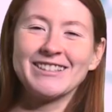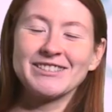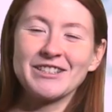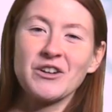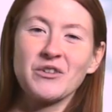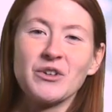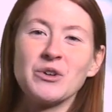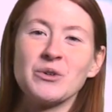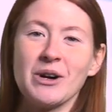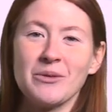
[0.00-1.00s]
There's an
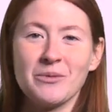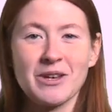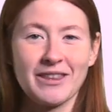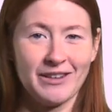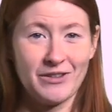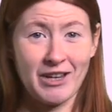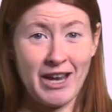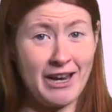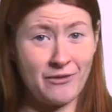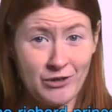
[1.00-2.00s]
interview with
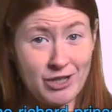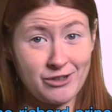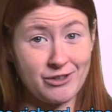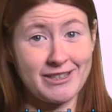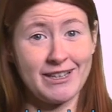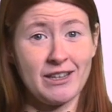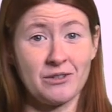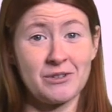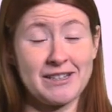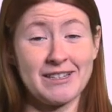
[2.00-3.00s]
Olivier if you're interested in
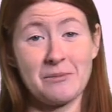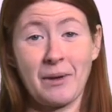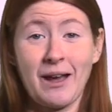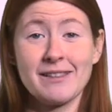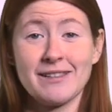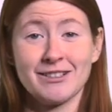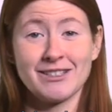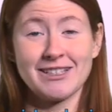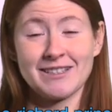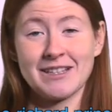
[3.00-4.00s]
the reasoning behind the
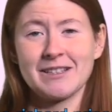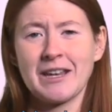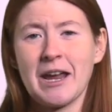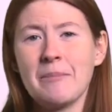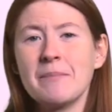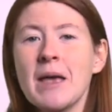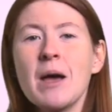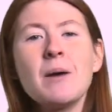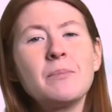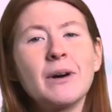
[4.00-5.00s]
artistic scam.
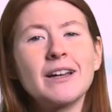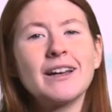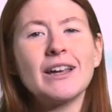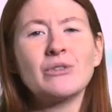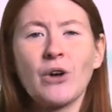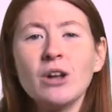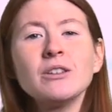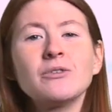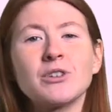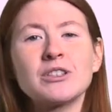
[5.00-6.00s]
But if
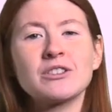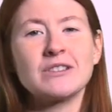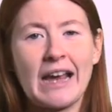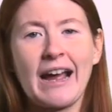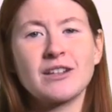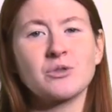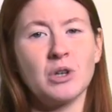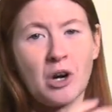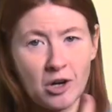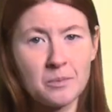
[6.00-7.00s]
all of Richard's
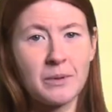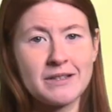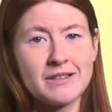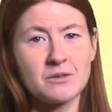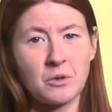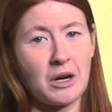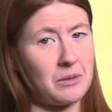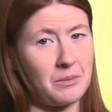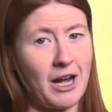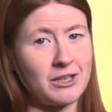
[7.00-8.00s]
actual art pieces were on
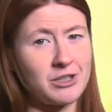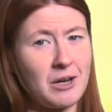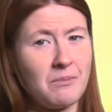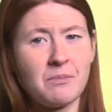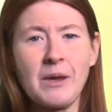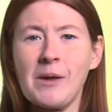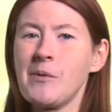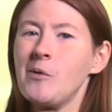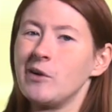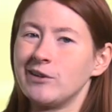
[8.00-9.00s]
the blockchain,
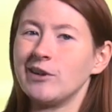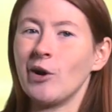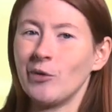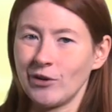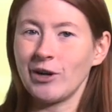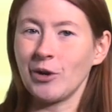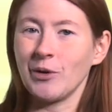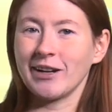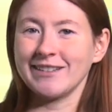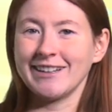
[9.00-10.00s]
people would know very
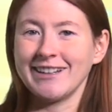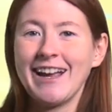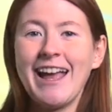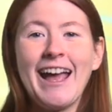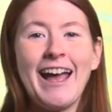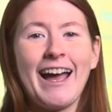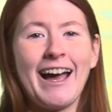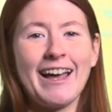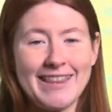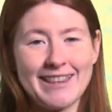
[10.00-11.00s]
quickly
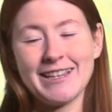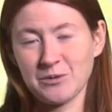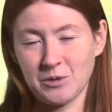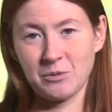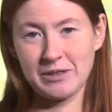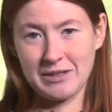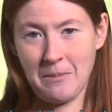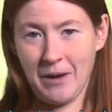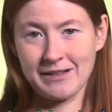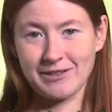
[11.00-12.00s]
that this one was an
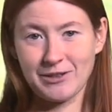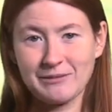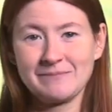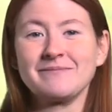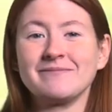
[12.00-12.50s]
imposter.